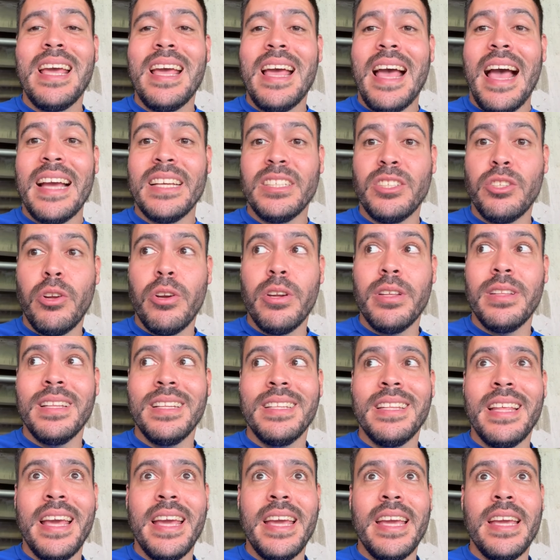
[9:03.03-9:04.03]
I started the
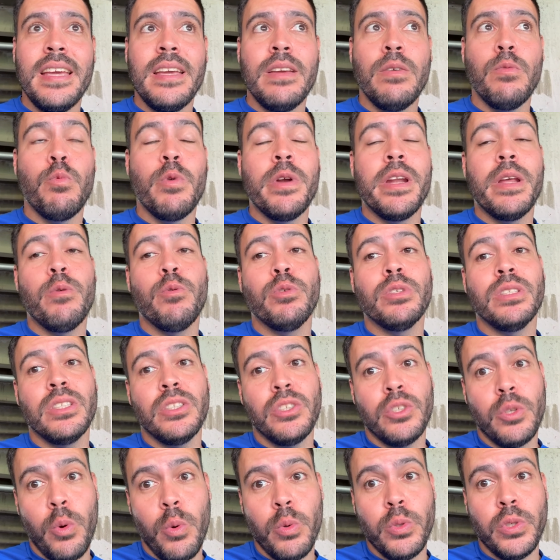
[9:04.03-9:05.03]
day when it wasn't
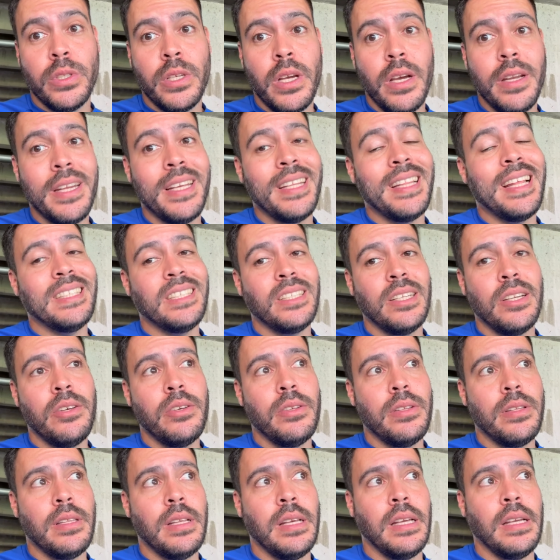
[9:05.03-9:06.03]
so sunny. That's
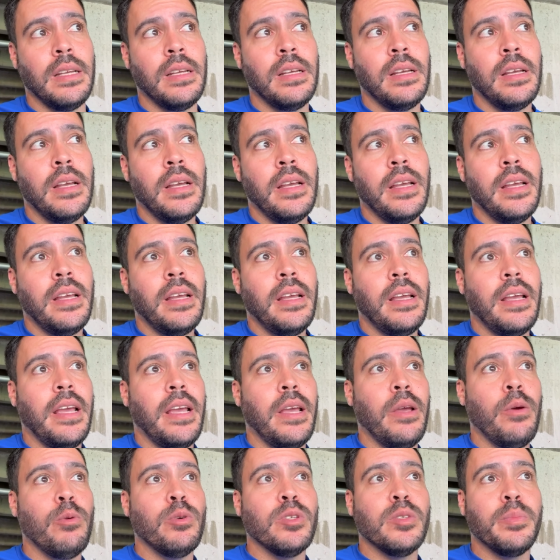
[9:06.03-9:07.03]
another thing
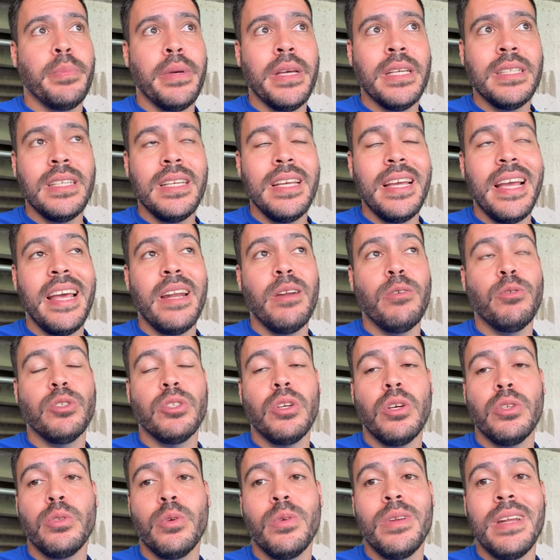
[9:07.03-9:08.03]
it was busy and it was
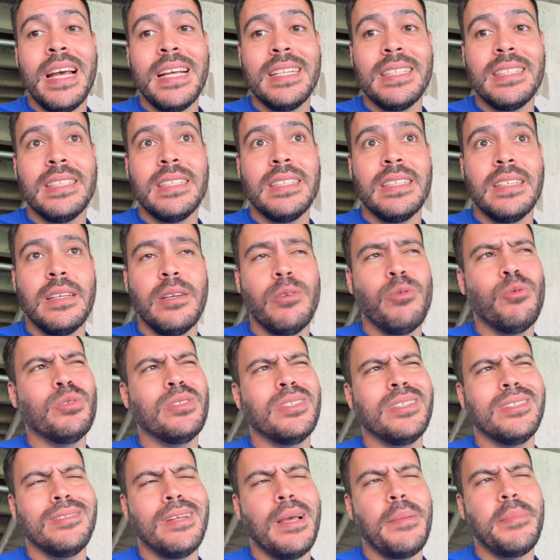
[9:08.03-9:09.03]
also not it
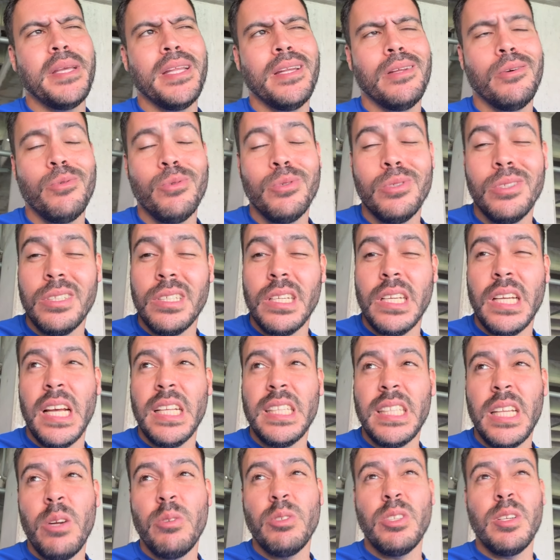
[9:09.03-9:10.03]
wasn't i mean it was i
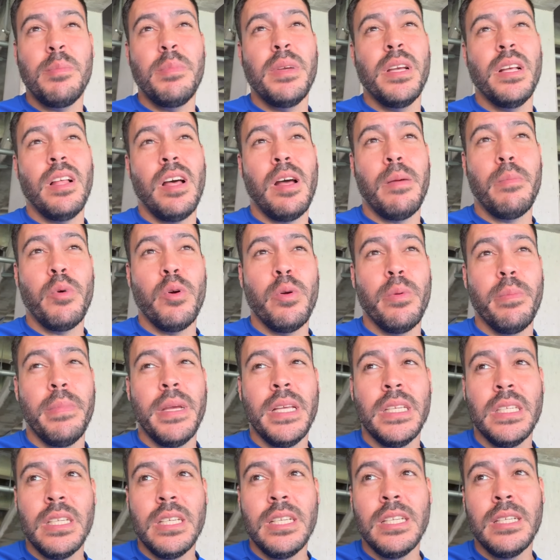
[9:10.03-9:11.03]
thought it was gonna be a lot more
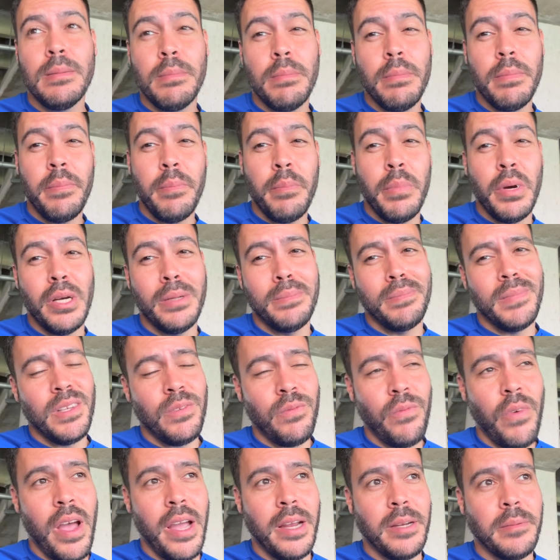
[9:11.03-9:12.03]
busy but it's
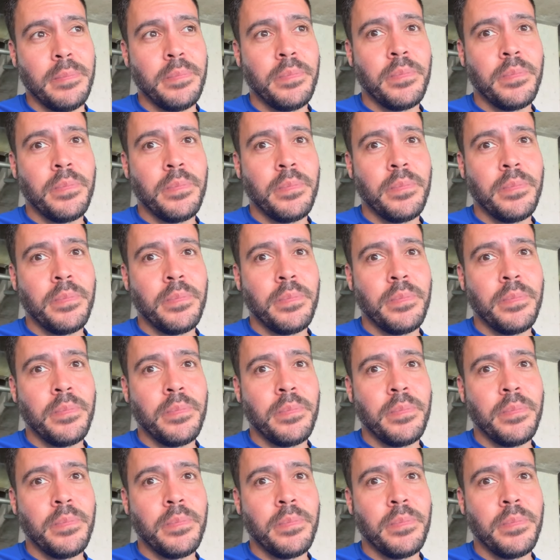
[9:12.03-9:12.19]
fine